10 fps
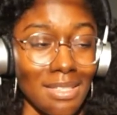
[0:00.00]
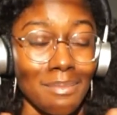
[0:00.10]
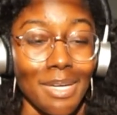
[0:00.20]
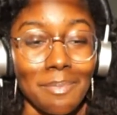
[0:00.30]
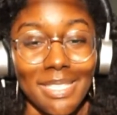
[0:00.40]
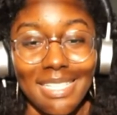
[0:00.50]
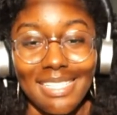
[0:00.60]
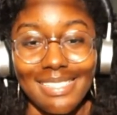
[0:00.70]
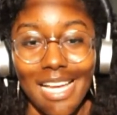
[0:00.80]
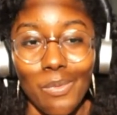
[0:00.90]
but
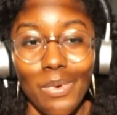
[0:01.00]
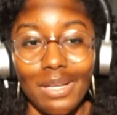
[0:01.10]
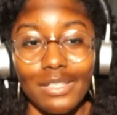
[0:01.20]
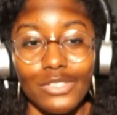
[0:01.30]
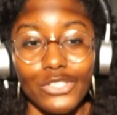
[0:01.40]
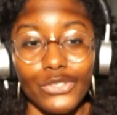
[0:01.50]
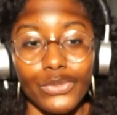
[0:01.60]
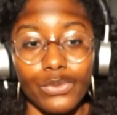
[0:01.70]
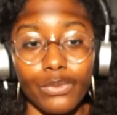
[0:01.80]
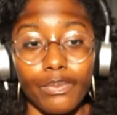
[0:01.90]
because I wanted
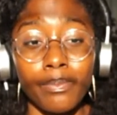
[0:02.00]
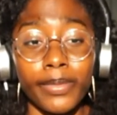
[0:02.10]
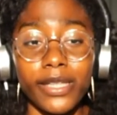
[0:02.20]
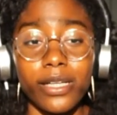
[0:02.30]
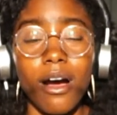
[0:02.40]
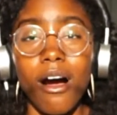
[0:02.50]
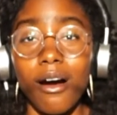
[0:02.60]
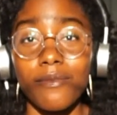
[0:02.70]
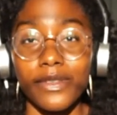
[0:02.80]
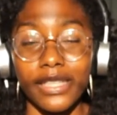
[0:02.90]
to be
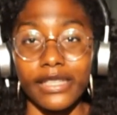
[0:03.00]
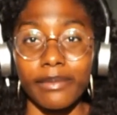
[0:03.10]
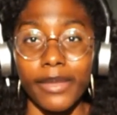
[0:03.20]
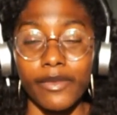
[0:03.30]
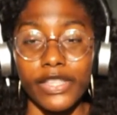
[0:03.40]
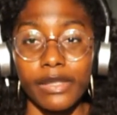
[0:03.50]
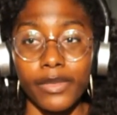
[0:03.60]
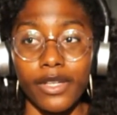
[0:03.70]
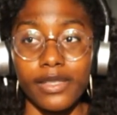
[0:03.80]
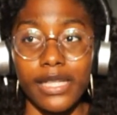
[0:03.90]
confident in my
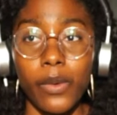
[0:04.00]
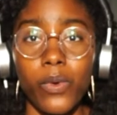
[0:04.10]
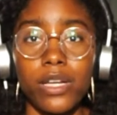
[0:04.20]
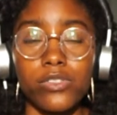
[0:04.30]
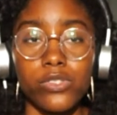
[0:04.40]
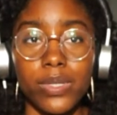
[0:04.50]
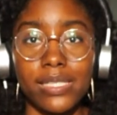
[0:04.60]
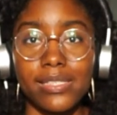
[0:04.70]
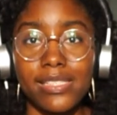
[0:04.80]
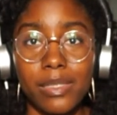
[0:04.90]
response, and I wanted to
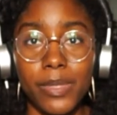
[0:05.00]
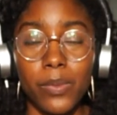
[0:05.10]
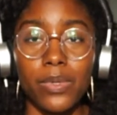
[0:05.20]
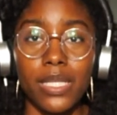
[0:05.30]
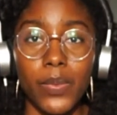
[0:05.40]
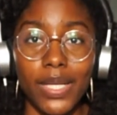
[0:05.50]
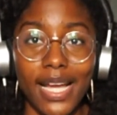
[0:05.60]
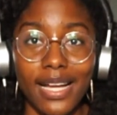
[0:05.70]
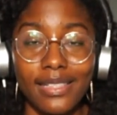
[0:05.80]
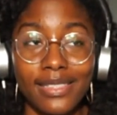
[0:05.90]
anticipate what they would
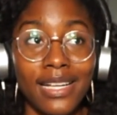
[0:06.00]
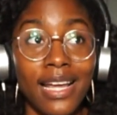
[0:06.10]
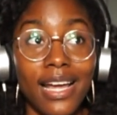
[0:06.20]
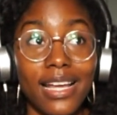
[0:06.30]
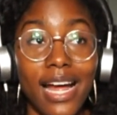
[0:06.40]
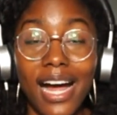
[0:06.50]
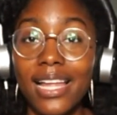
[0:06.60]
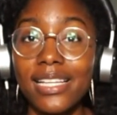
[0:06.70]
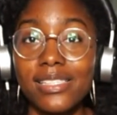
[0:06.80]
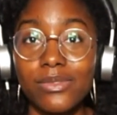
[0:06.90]
ask. And I
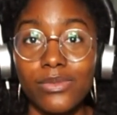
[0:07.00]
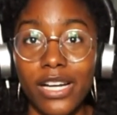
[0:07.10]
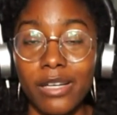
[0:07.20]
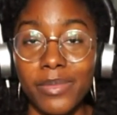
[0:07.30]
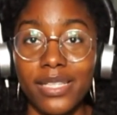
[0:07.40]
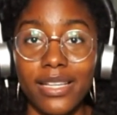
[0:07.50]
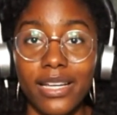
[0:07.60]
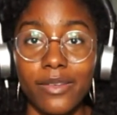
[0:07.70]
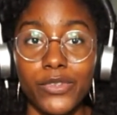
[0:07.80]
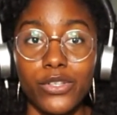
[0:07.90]
highly recommend
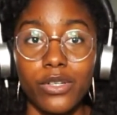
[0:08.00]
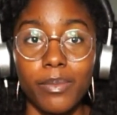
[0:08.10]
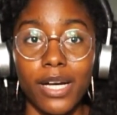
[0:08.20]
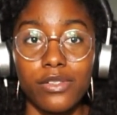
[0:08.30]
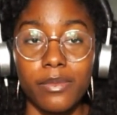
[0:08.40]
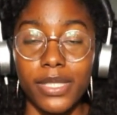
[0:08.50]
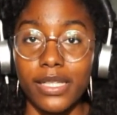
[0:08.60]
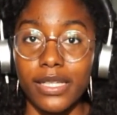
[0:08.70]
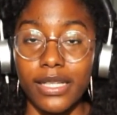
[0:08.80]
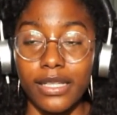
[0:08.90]
that if you're about to
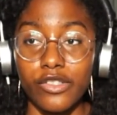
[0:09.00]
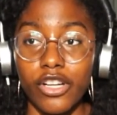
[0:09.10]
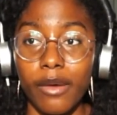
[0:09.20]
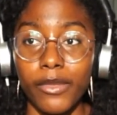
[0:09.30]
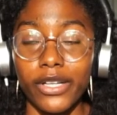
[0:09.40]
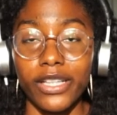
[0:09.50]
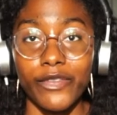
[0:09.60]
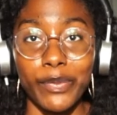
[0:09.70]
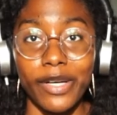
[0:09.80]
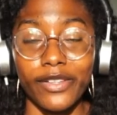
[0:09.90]
be in the job market,
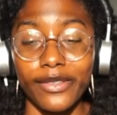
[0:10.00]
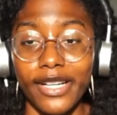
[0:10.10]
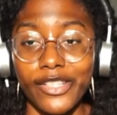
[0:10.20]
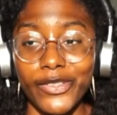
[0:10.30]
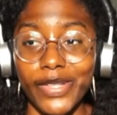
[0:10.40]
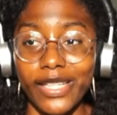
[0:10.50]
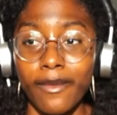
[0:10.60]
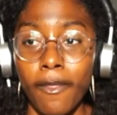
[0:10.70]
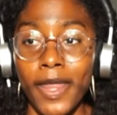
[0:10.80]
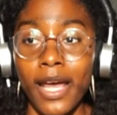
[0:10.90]
if you're about to
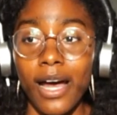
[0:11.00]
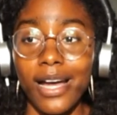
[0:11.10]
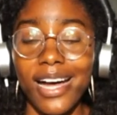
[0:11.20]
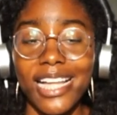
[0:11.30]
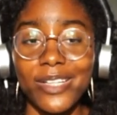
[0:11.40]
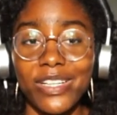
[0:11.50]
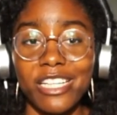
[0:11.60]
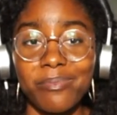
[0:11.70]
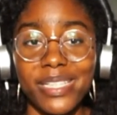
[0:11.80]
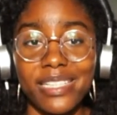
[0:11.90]
graduate, I highly
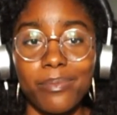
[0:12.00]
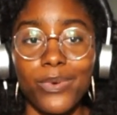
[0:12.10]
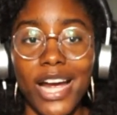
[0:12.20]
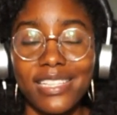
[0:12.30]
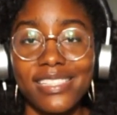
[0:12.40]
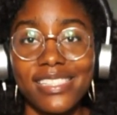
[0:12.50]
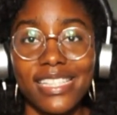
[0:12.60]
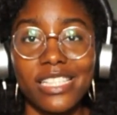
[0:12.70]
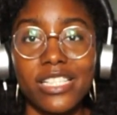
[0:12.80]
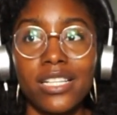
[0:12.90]
recommend
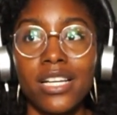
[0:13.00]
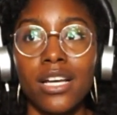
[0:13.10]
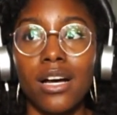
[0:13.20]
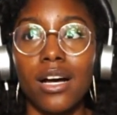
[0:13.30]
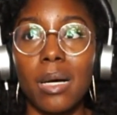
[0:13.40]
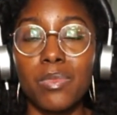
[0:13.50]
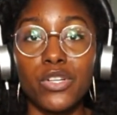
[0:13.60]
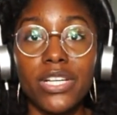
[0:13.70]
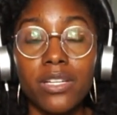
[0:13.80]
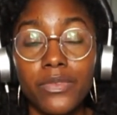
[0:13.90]
practicing um,
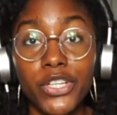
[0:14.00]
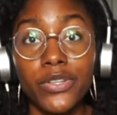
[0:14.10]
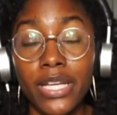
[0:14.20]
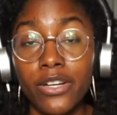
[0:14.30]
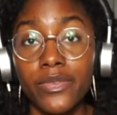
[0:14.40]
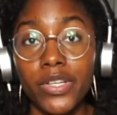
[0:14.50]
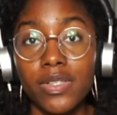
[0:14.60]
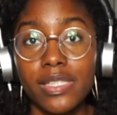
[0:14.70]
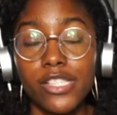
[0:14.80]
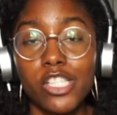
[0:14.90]
your interview
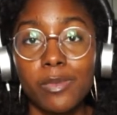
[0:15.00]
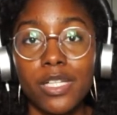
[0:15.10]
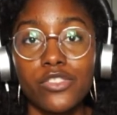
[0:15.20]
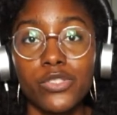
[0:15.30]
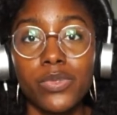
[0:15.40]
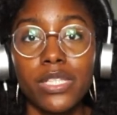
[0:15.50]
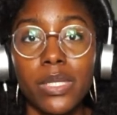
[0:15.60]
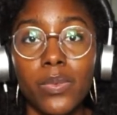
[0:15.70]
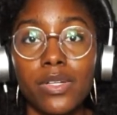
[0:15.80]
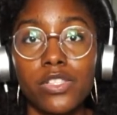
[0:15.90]
interviewing skills, because you
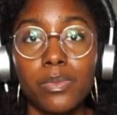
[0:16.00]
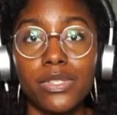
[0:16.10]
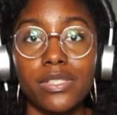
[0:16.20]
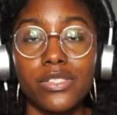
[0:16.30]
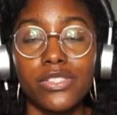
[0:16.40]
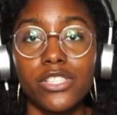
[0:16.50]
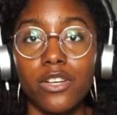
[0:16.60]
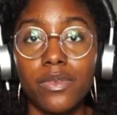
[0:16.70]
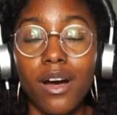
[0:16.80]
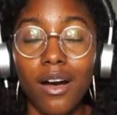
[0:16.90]
really want to present
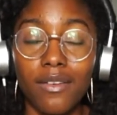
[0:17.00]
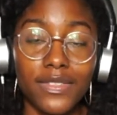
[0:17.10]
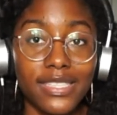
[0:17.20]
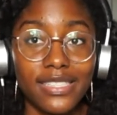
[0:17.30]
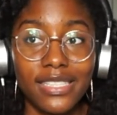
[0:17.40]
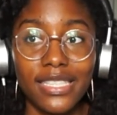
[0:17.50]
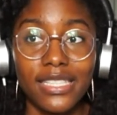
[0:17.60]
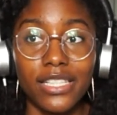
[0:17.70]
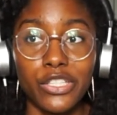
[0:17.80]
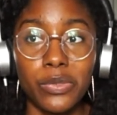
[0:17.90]
yourself
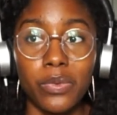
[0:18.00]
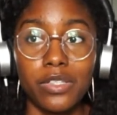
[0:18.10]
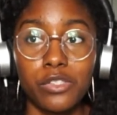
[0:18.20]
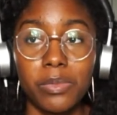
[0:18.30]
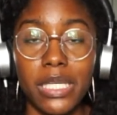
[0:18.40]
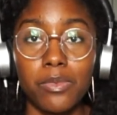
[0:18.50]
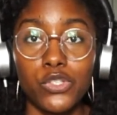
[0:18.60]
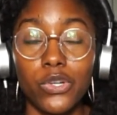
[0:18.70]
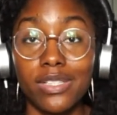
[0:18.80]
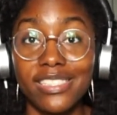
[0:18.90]
confidently, and you want to be able
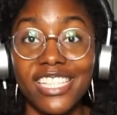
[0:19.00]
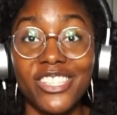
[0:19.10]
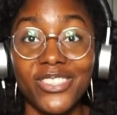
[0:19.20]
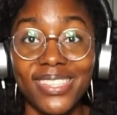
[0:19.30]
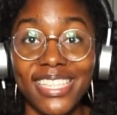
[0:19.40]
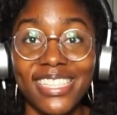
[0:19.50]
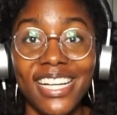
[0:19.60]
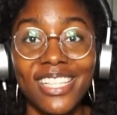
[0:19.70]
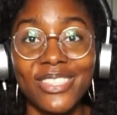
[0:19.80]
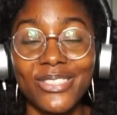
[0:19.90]
to articulate
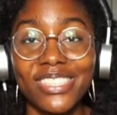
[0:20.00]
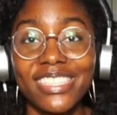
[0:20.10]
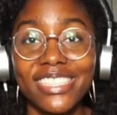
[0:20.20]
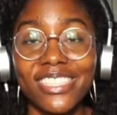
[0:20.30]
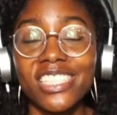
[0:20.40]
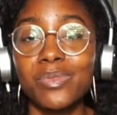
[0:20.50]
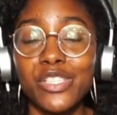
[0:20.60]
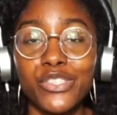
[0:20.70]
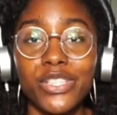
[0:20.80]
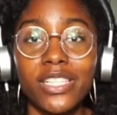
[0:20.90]
your skills and
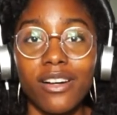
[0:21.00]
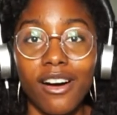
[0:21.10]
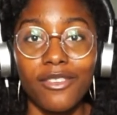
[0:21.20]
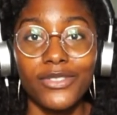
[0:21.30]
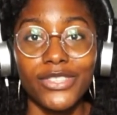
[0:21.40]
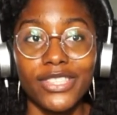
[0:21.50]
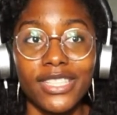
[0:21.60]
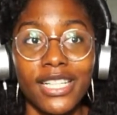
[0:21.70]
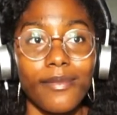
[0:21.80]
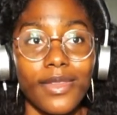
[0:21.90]
what you can
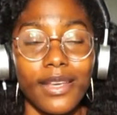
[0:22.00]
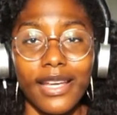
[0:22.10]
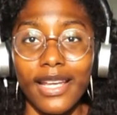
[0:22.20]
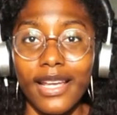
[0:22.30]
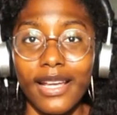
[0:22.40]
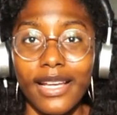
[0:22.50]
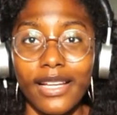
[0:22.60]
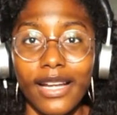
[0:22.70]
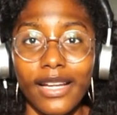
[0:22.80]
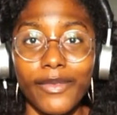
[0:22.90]
offer in,
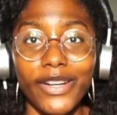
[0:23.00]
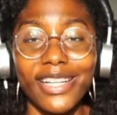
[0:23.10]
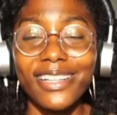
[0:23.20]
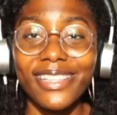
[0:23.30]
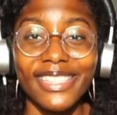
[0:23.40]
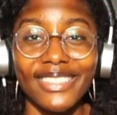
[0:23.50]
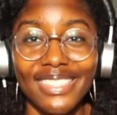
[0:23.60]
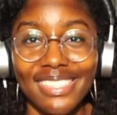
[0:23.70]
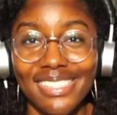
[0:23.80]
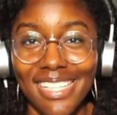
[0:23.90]
in a very clear
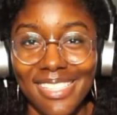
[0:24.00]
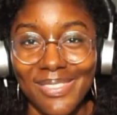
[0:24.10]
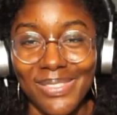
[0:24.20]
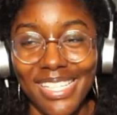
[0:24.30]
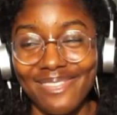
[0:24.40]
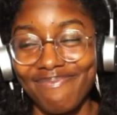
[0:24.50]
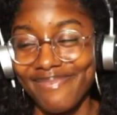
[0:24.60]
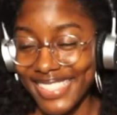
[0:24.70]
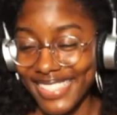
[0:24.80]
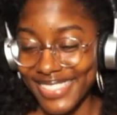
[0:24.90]
and concise way.
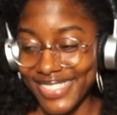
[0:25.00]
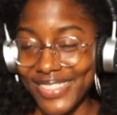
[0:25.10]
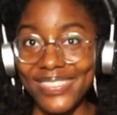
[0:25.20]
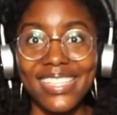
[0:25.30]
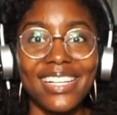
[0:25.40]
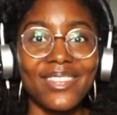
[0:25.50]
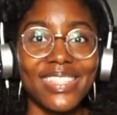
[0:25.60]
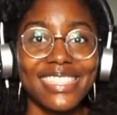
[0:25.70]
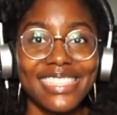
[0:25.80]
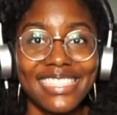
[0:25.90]
So, oh
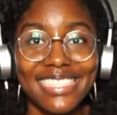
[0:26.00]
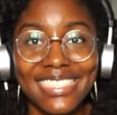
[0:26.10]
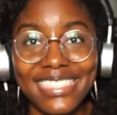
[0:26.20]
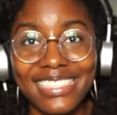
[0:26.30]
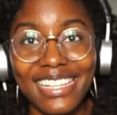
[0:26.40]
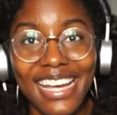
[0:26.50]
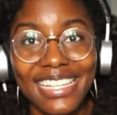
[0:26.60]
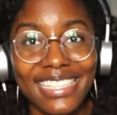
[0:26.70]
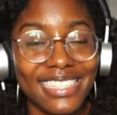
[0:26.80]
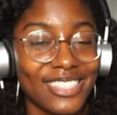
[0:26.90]
my goodness, this
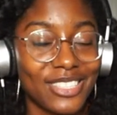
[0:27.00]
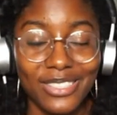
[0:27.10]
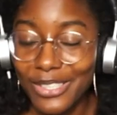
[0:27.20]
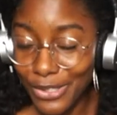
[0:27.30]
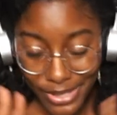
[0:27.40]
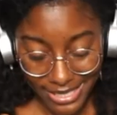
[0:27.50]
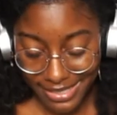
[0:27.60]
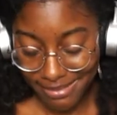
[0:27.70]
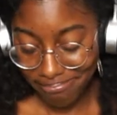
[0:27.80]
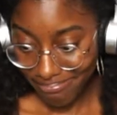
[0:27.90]
lighting is
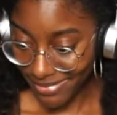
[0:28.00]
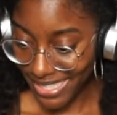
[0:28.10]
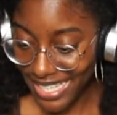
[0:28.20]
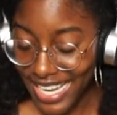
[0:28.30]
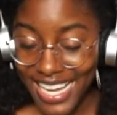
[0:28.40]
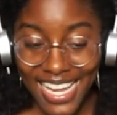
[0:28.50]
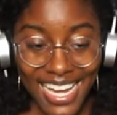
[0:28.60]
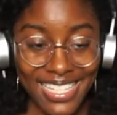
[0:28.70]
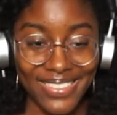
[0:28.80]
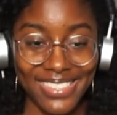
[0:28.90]
crazy.
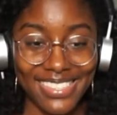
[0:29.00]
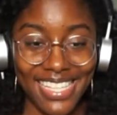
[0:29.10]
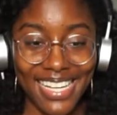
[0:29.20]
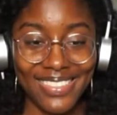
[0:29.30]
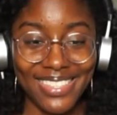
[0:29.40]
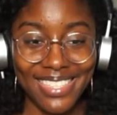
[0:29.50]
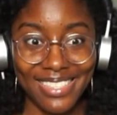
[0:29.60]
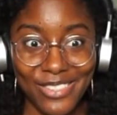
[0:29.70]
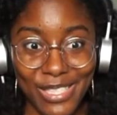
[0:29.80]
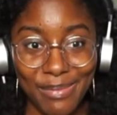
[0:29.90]
Anyways, I was
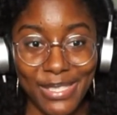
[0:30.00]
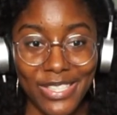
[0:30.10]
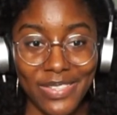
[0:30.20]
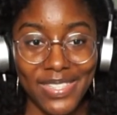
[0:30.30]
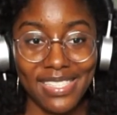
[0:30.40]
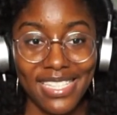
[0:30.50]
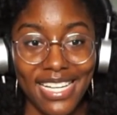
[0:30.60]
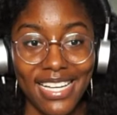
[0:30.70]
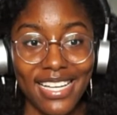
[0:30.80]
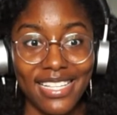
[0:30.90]
extremely nervous,
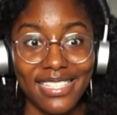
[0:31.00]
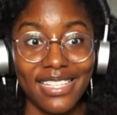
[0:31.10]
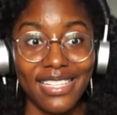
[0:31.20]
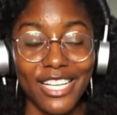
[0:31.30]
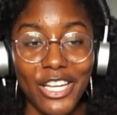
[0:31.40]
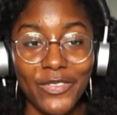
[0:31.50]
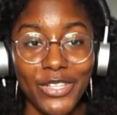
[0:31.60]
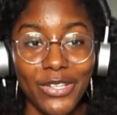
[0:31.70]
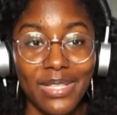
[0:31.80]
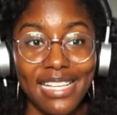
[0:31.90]
and the
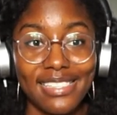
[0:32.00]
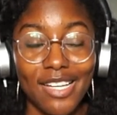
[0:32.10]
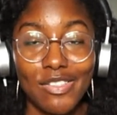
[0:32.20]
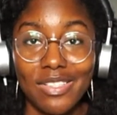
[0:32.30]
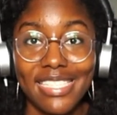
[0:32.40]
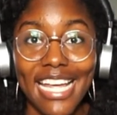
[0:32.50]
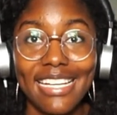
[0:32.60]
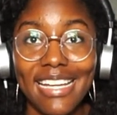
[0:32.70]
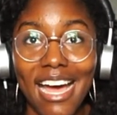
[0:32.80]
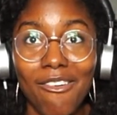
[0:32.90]
interview, they said it was going to
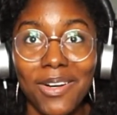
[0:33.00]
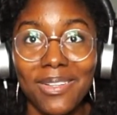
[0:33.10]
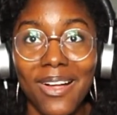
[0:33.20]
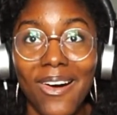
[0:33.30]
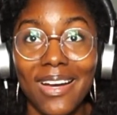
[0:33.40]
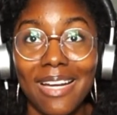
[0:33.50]
take an hour long,